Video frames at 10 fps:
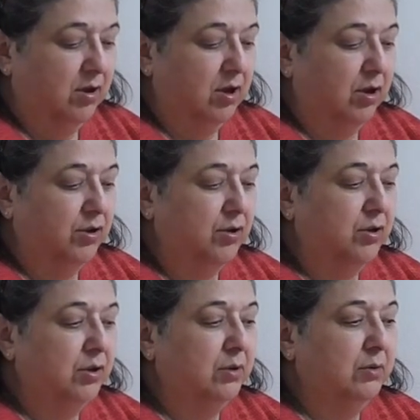all you
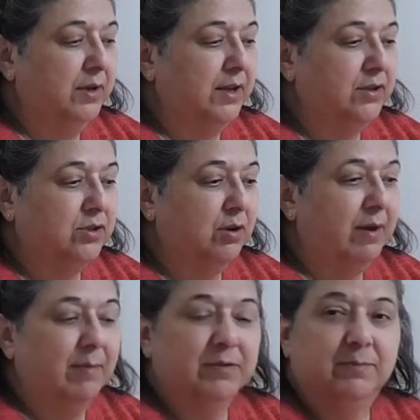do is you
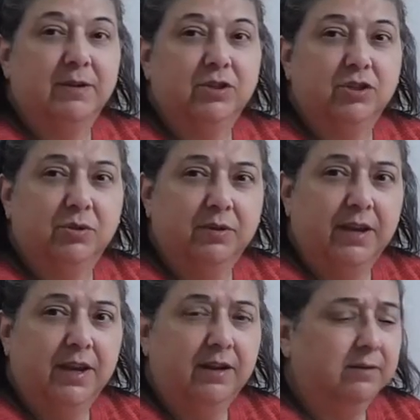grab as much as you
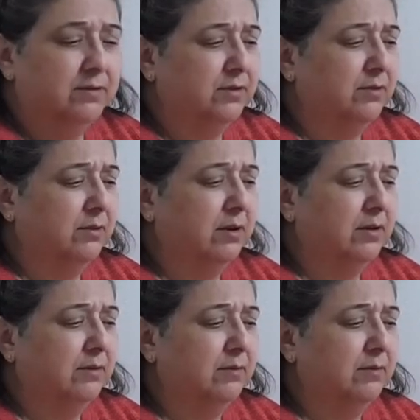need, so